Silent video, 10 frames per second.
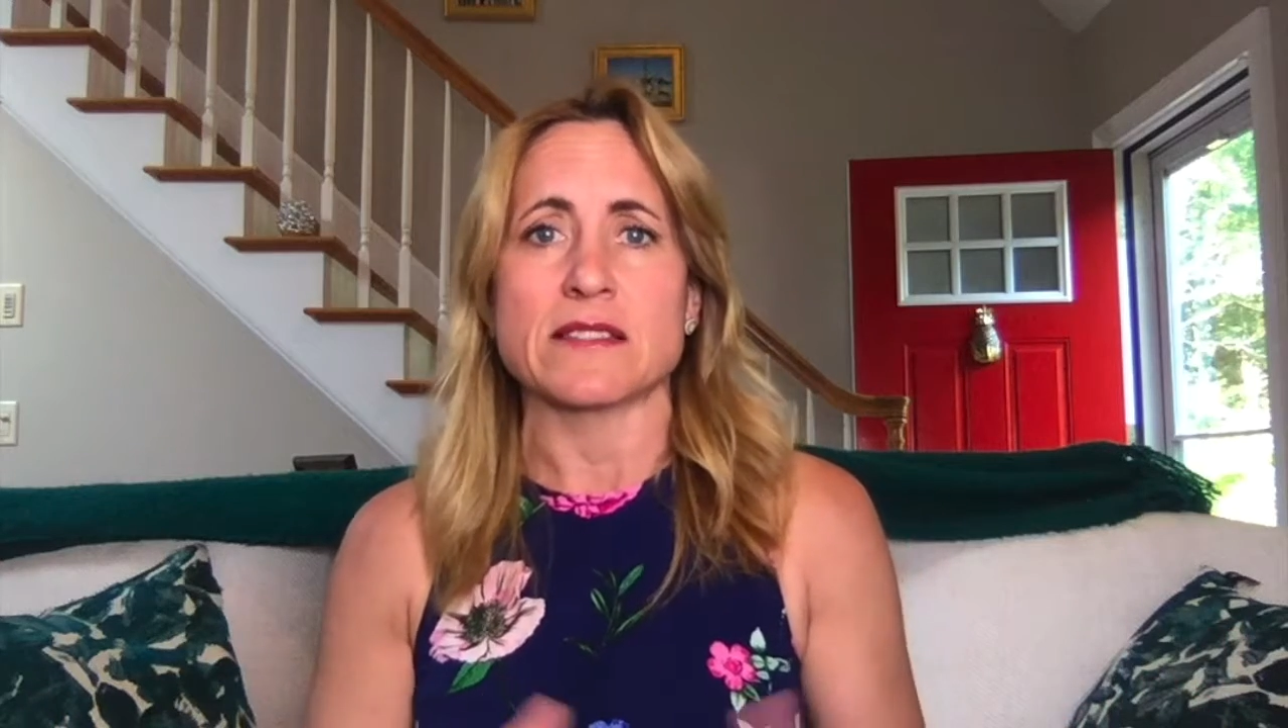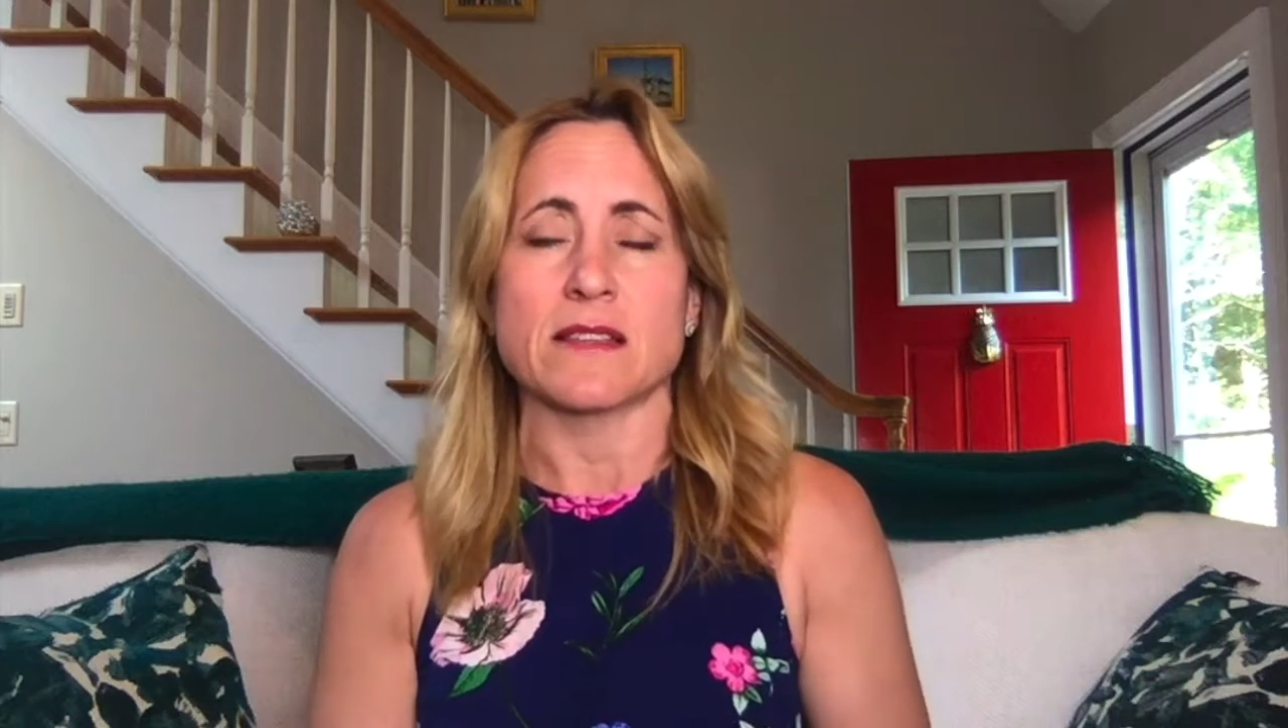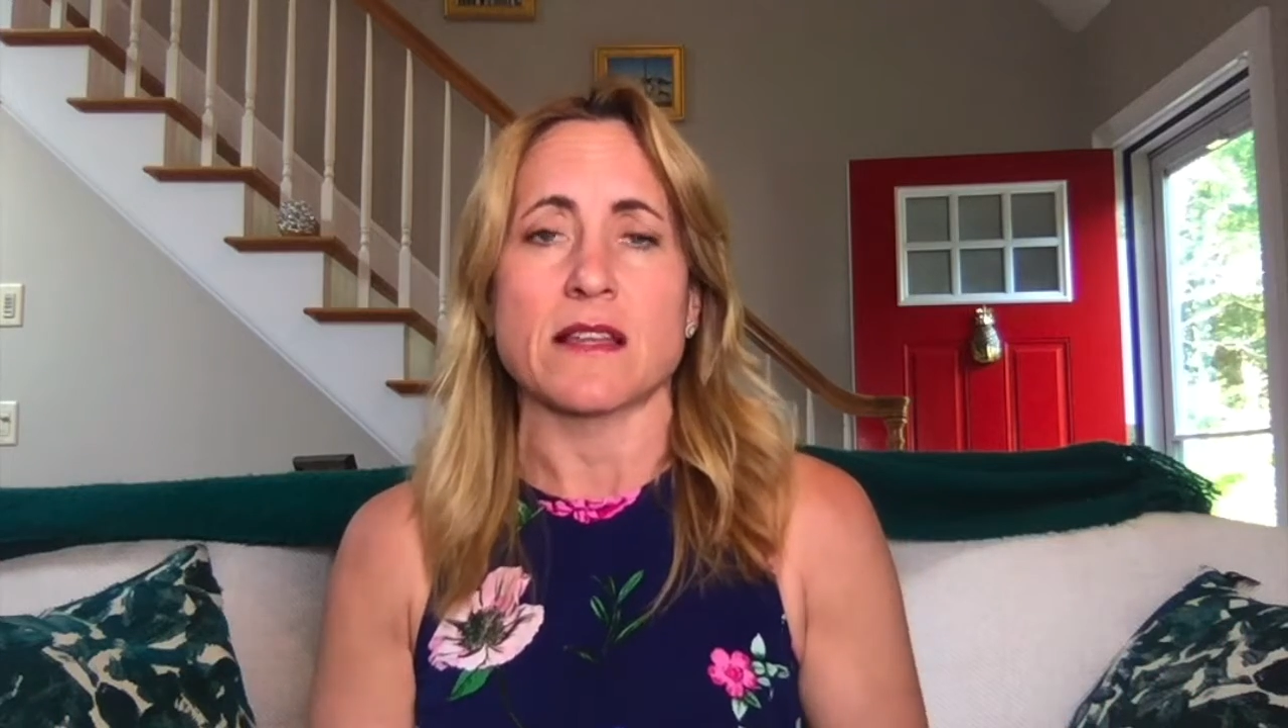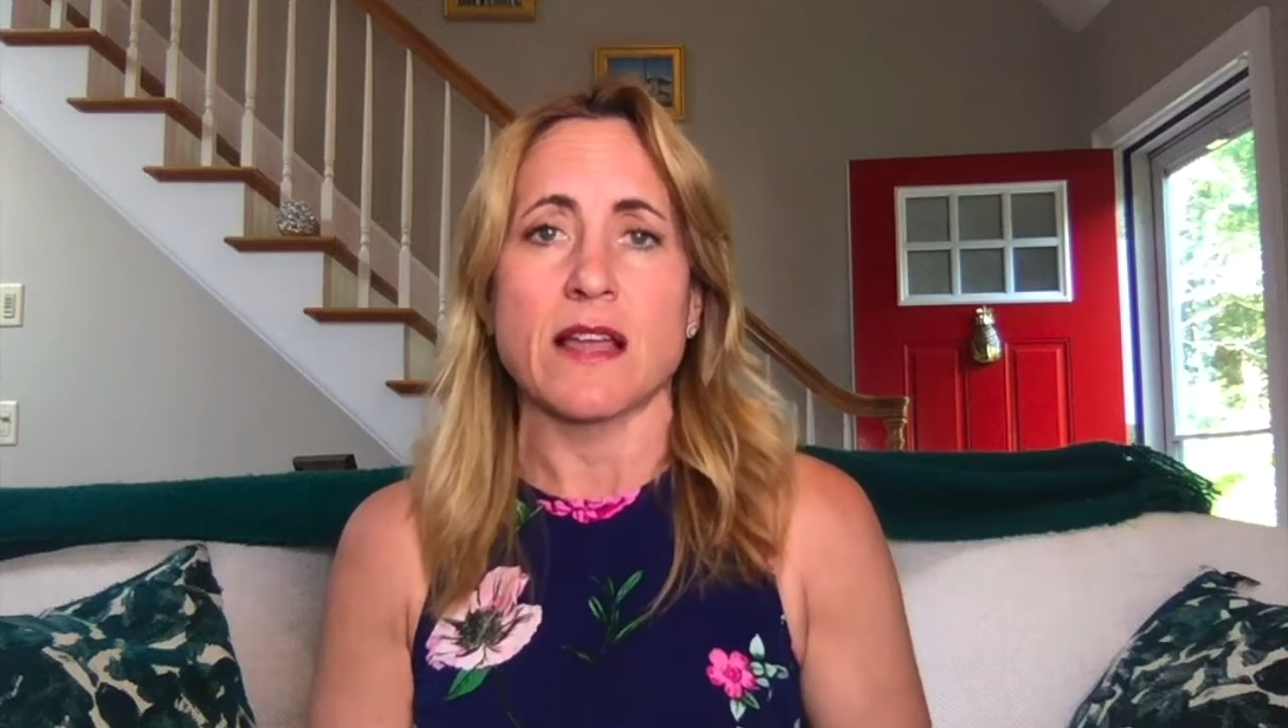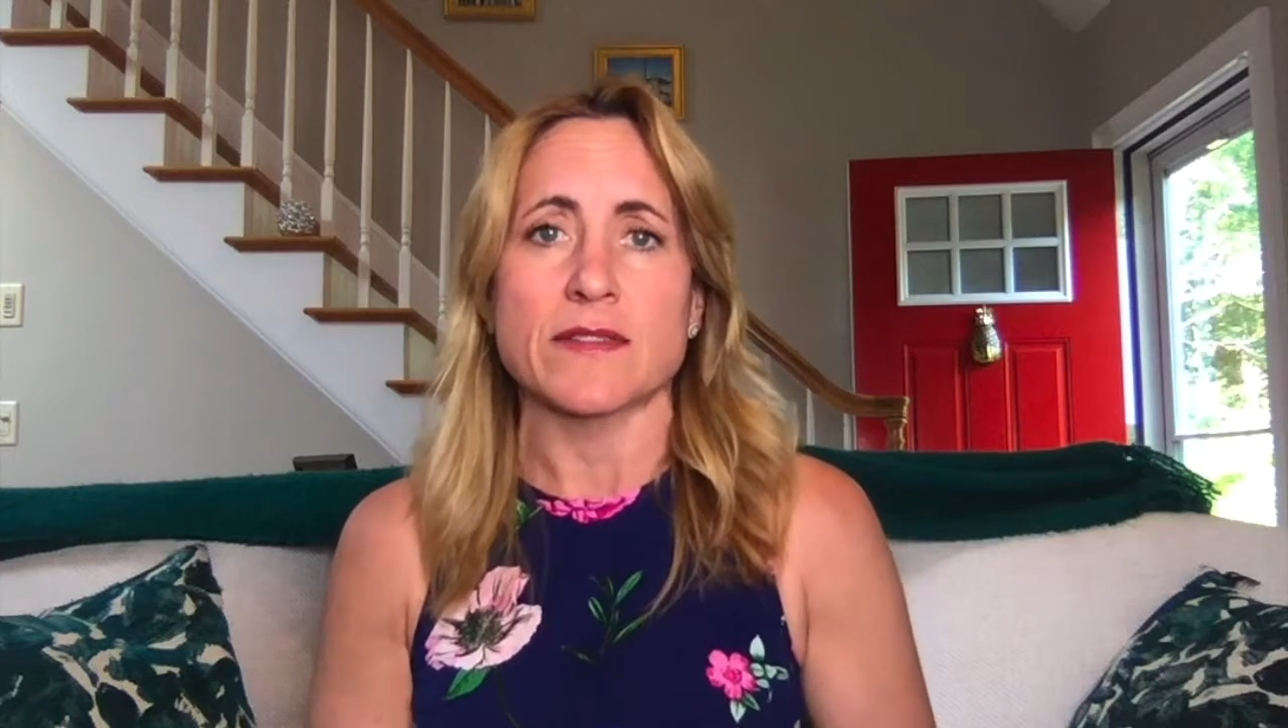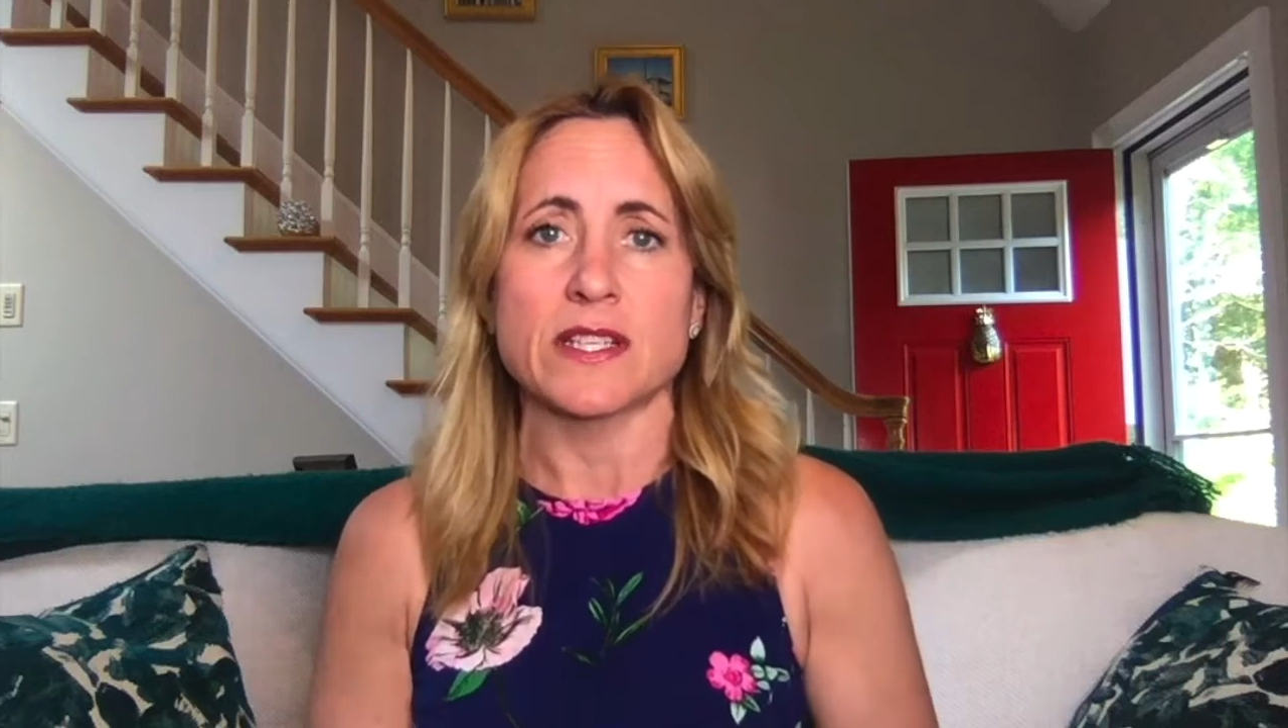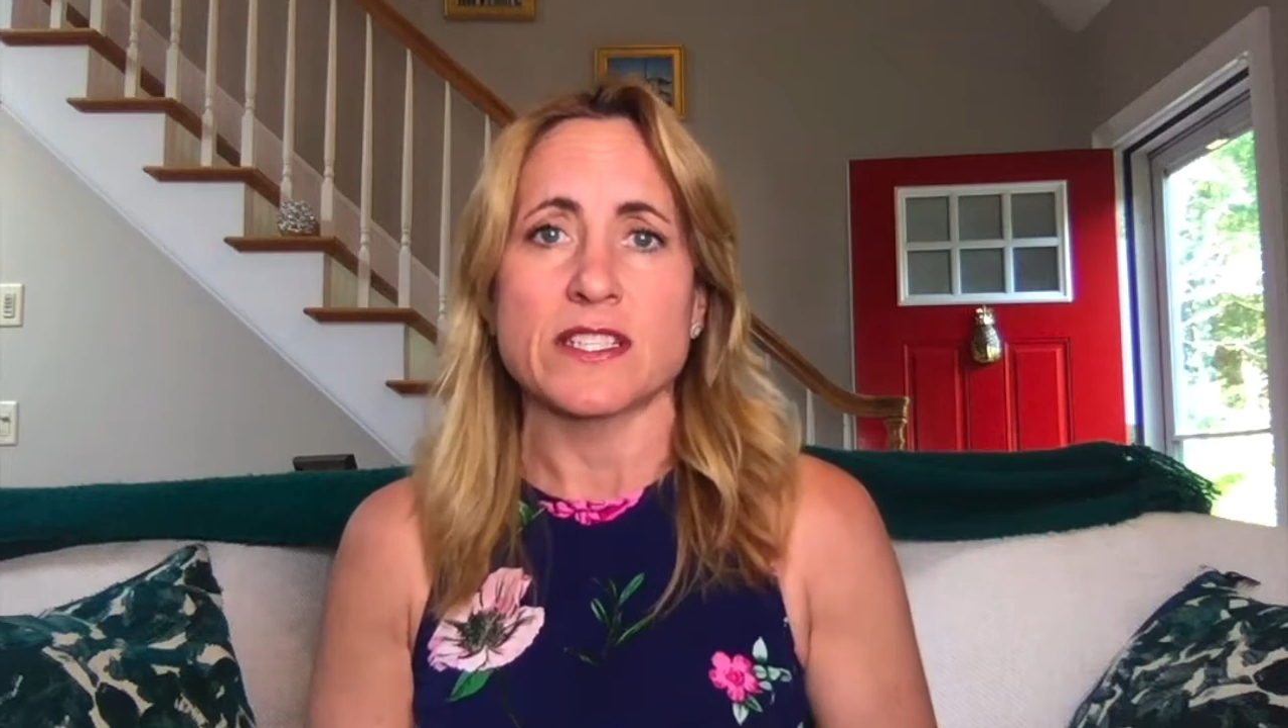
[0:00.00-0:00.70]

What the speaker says: that they'll have to